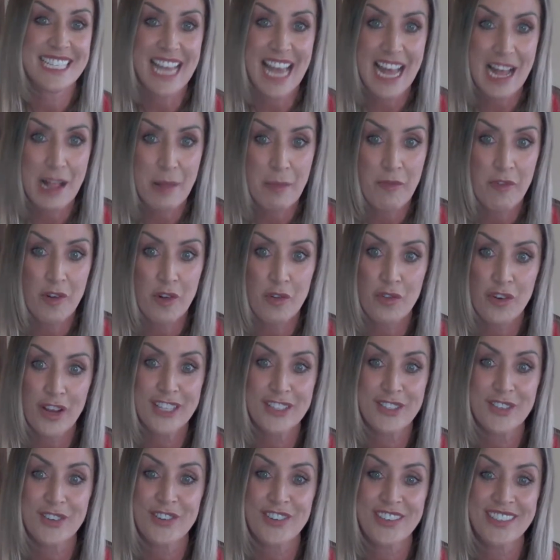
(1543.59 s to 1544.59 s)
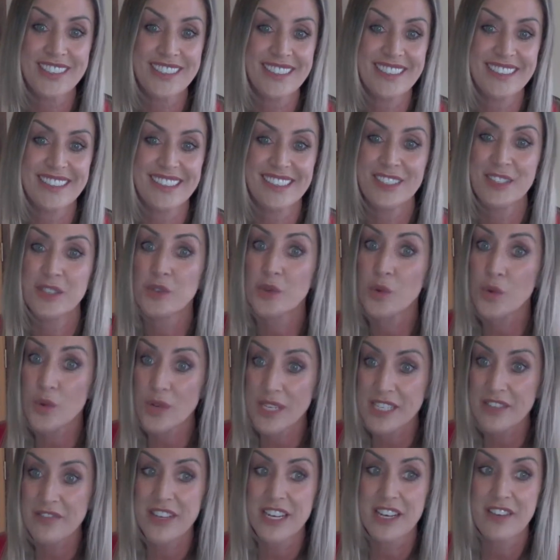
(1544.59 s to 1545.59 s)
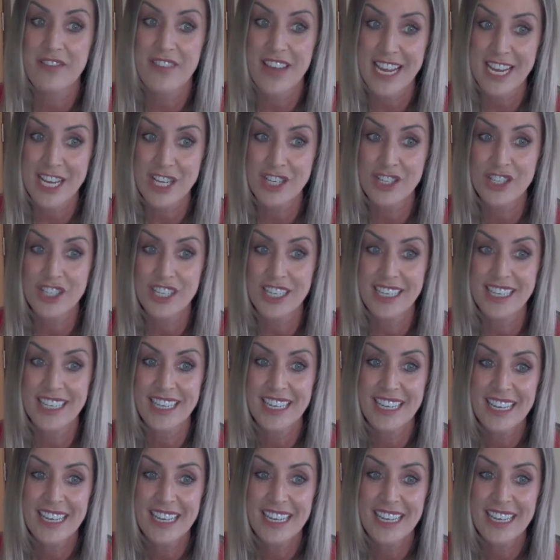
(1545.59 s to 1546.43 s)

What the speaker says: helpful resources, and stories of innovation